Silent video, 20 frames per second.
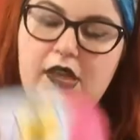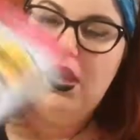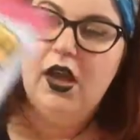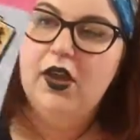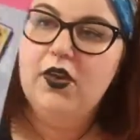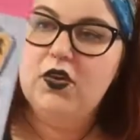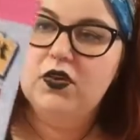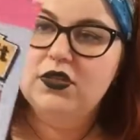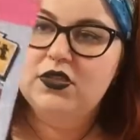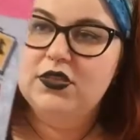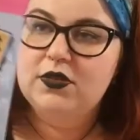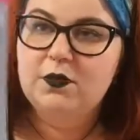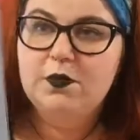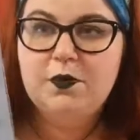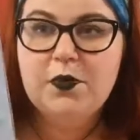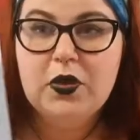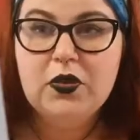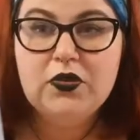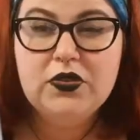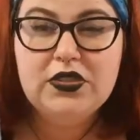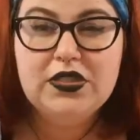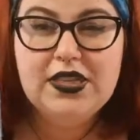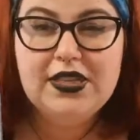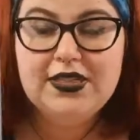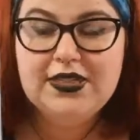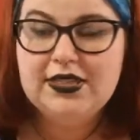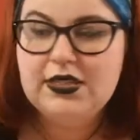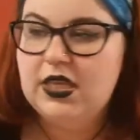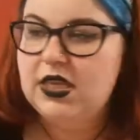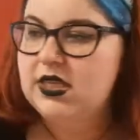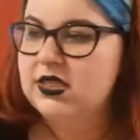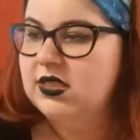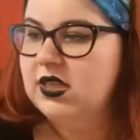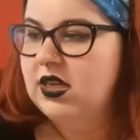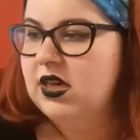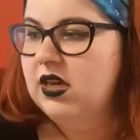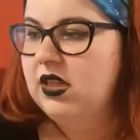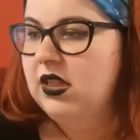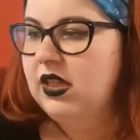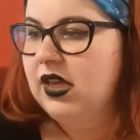I got some post-its. These
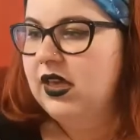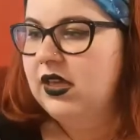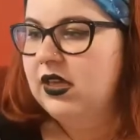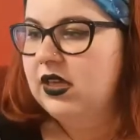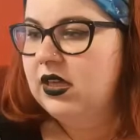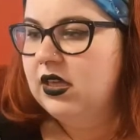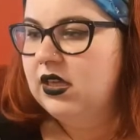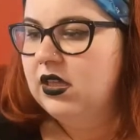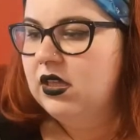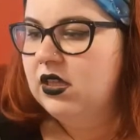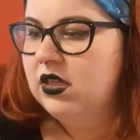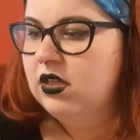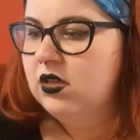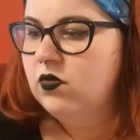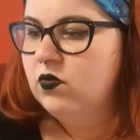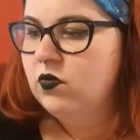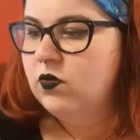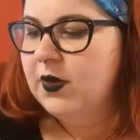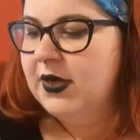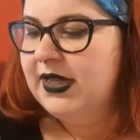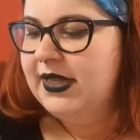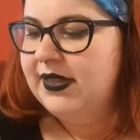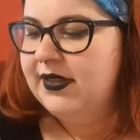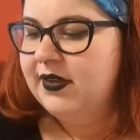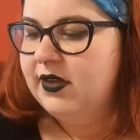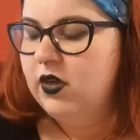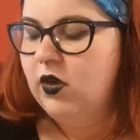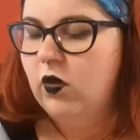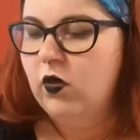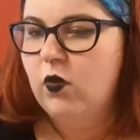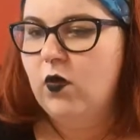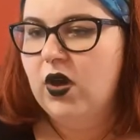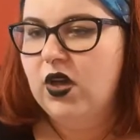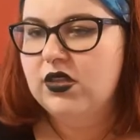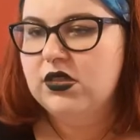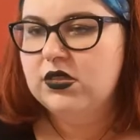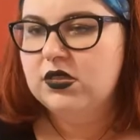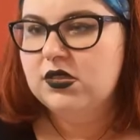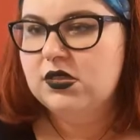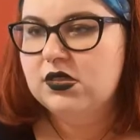are like really the long
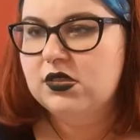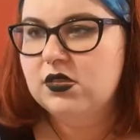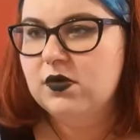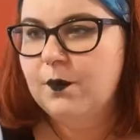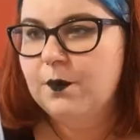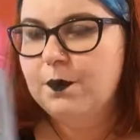ones.